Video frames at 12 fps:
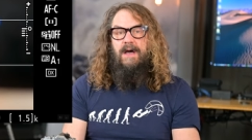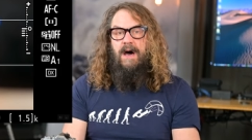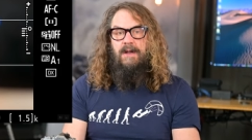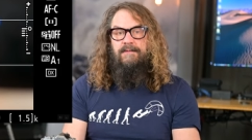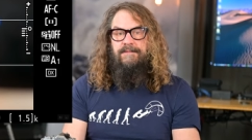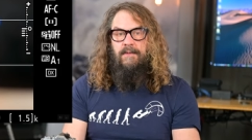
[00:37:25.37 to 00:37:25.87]

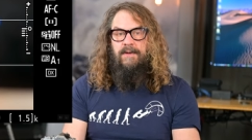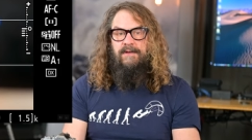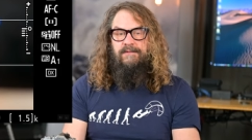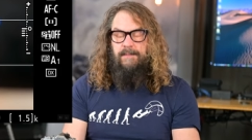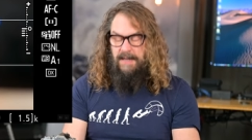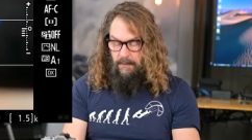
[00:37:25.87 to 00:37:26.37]

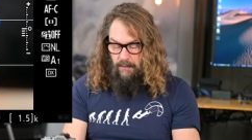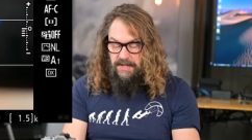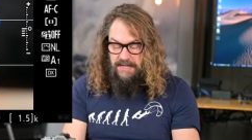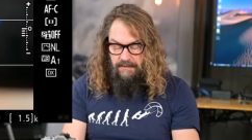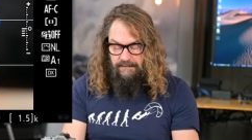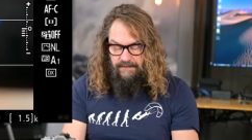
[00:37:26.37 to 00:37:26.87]
autofocus, but I
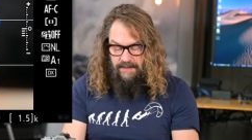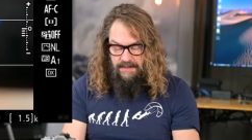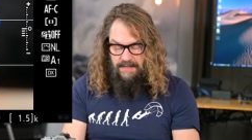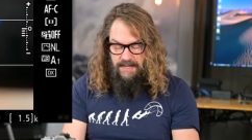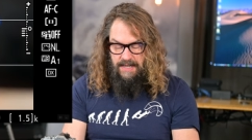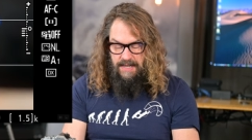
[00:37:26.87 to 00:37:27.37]
would use
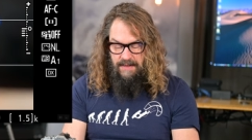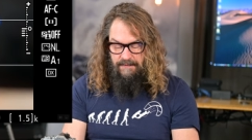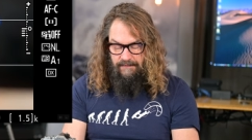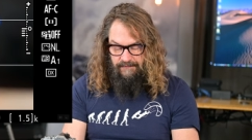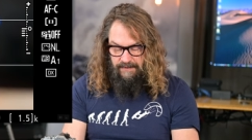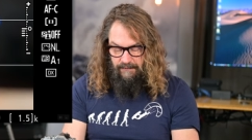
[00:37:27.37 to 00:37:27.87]
it
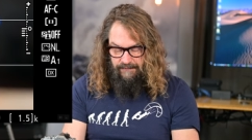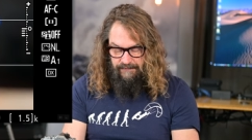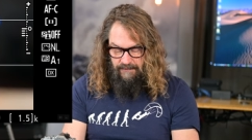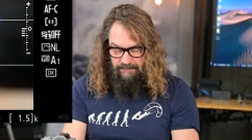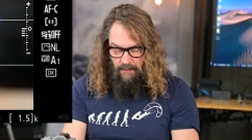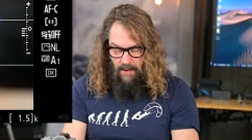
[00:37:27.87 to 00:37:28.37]
in the single
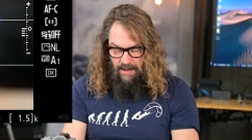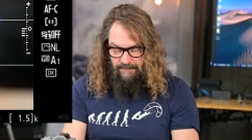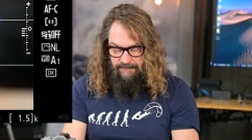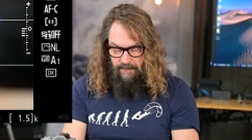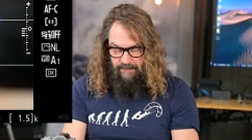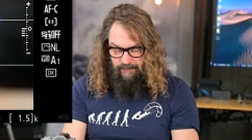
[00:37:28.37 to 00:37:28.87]
servo
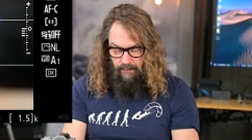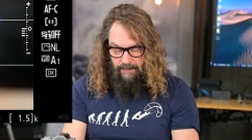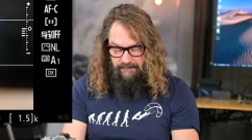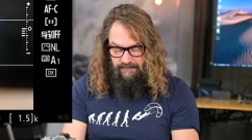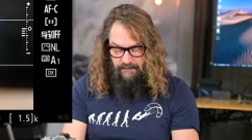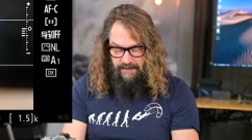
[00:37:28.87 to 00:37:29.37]
autofocus where
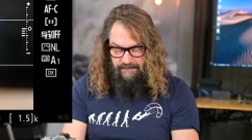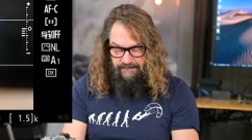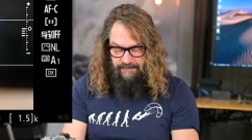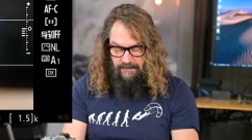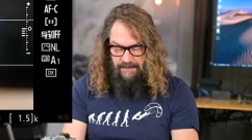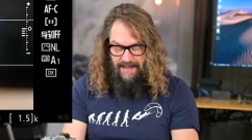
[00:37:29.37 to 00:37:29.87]
I'm shooting a
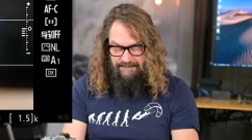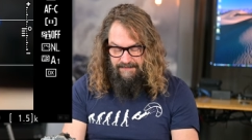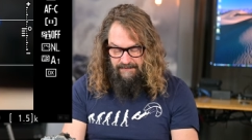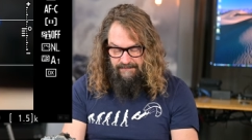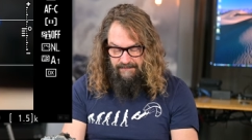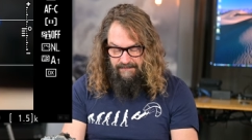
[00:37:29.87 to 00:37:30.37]
still life.
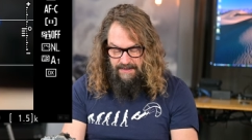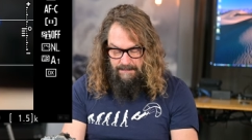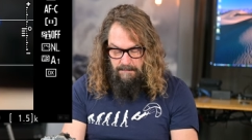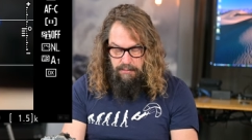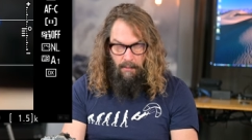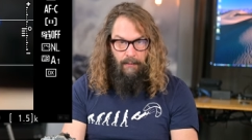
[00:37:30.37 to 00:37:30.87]
This is the
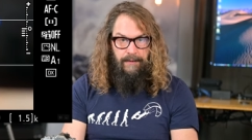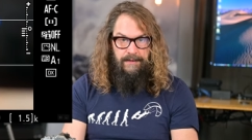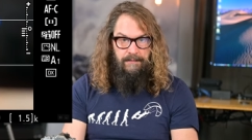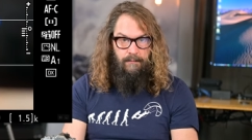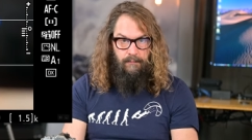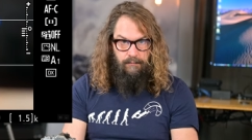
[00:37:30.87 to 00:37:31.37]

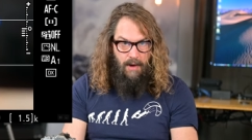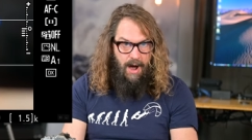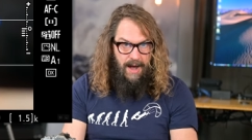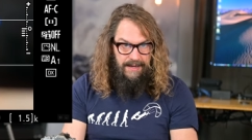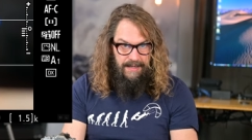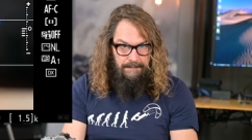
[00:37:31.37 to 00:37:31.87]
important
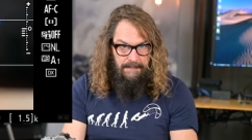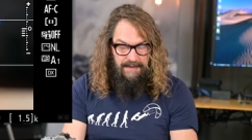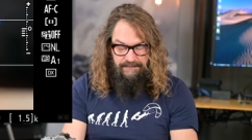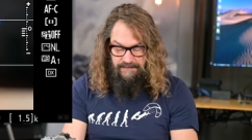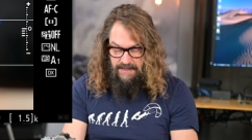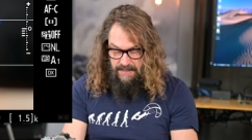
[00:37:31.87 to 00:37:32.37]
rock in
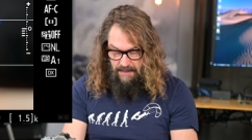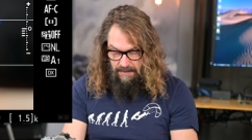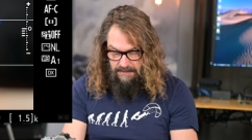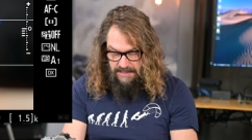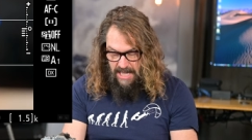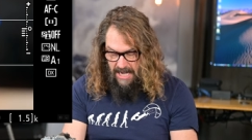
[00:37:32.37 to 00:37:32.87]
my scene.
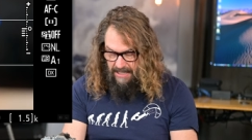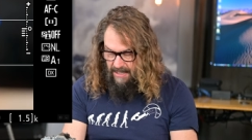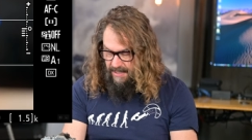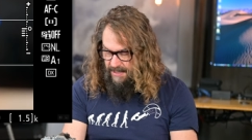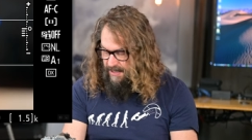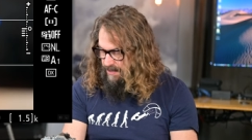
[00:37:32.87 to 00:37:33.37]
I'll lock
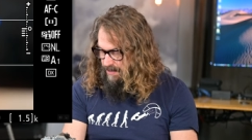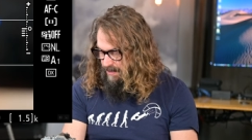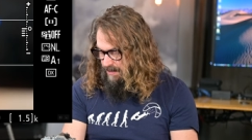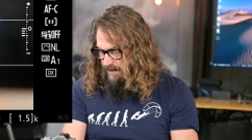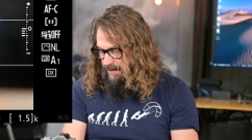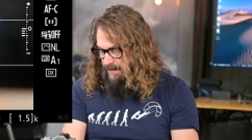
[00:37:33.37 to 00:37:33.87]
on it.
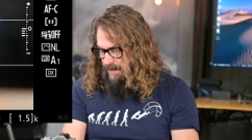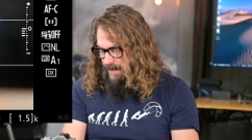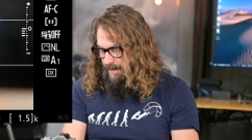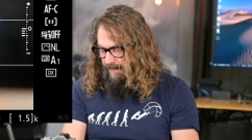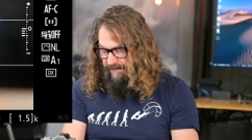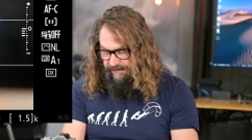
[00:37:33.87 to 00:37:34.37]

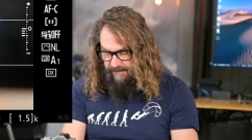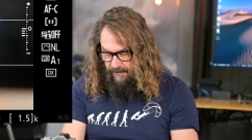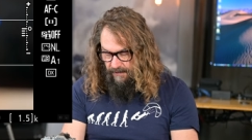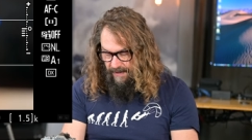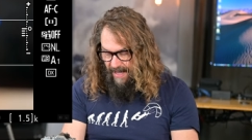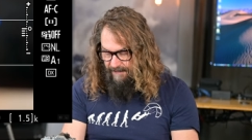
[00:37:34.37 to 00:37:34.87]
Um, a
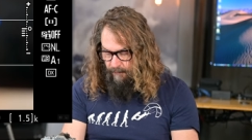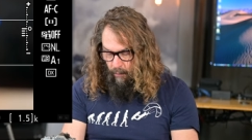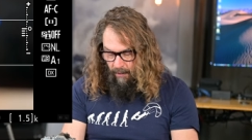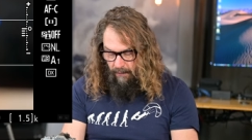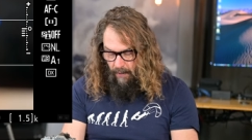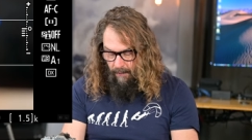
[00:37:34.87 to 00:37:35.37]
still life.
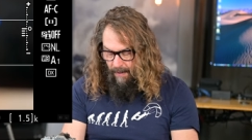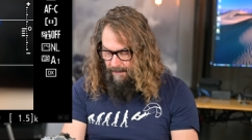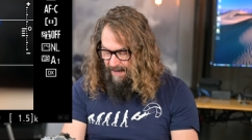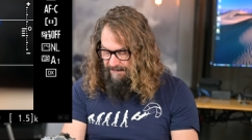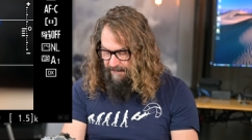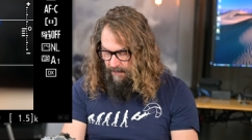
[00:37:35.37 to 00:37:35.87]
Where do I want
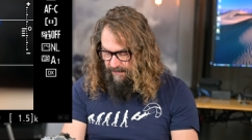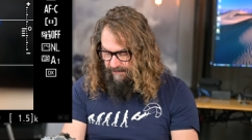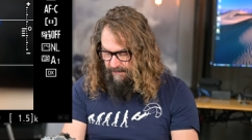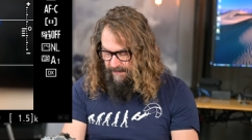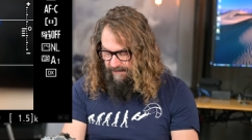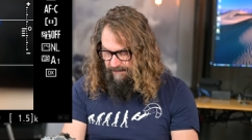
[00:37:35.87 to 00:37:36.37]
my focus
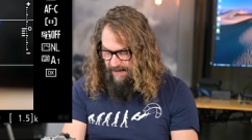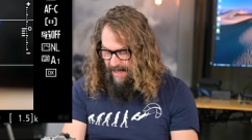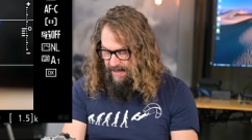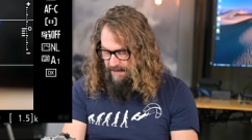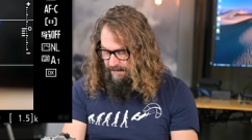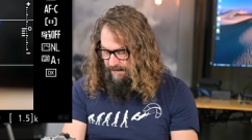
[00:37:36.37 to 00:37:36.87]
to be
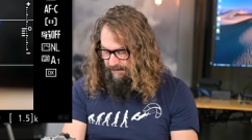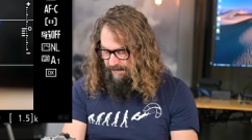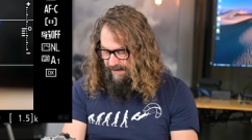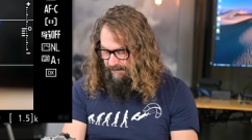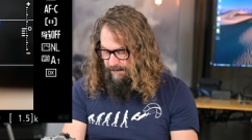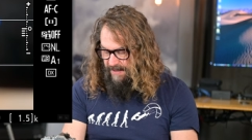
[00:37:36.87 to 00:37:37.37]
set? This
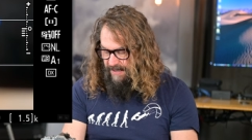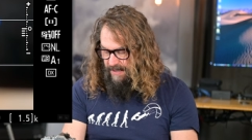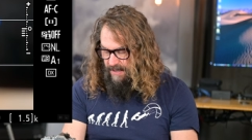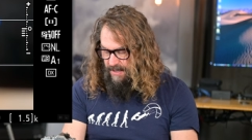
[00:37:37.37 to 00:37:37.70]
lets me